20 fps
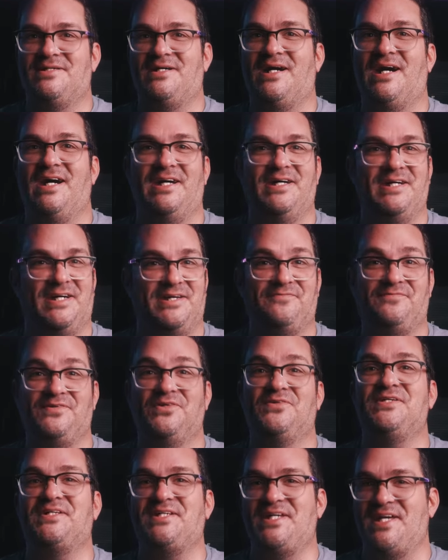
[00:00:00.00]
I, I
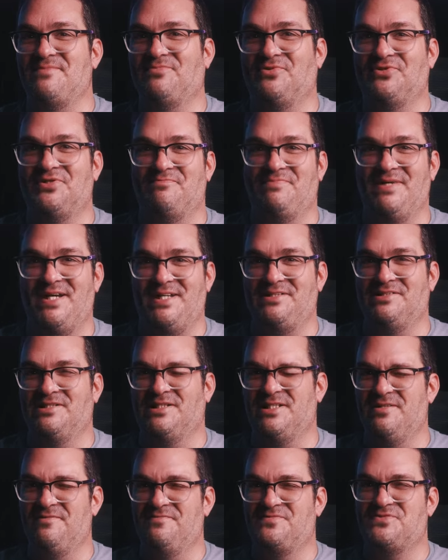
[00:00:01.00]
feel the cable debate
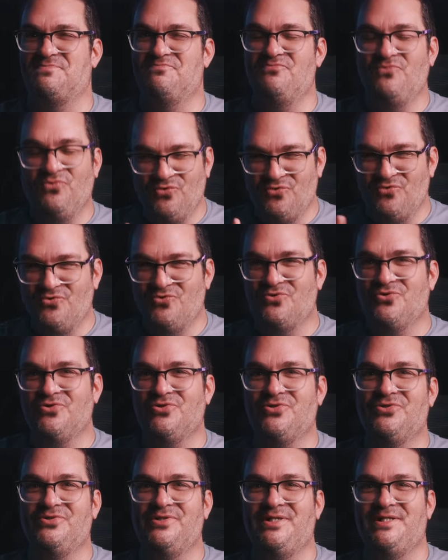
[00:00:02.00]
lives
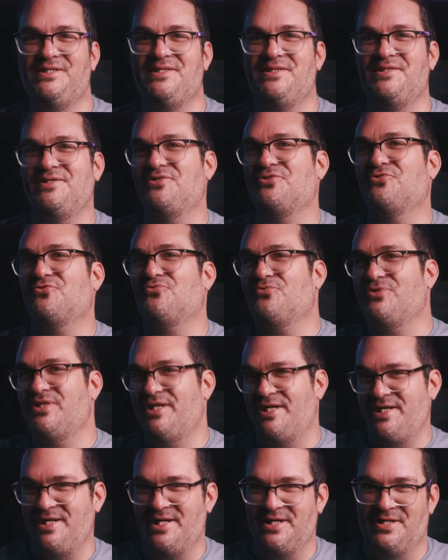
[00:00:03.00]
more in the
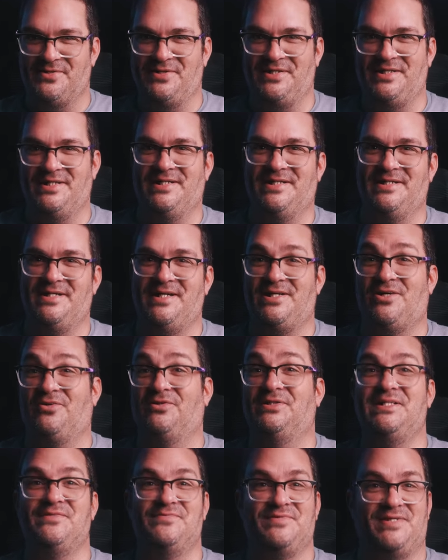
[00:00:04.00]
gray area, and
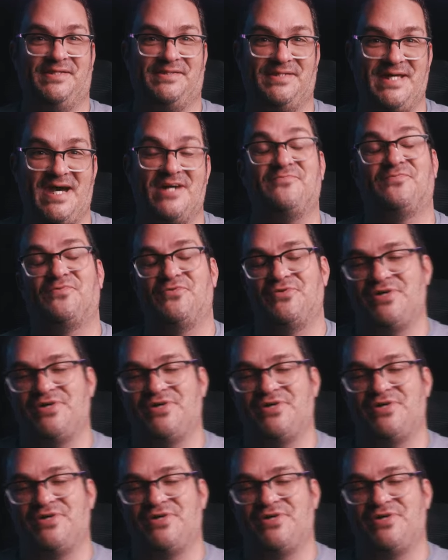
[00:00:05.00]
I'll leave it at that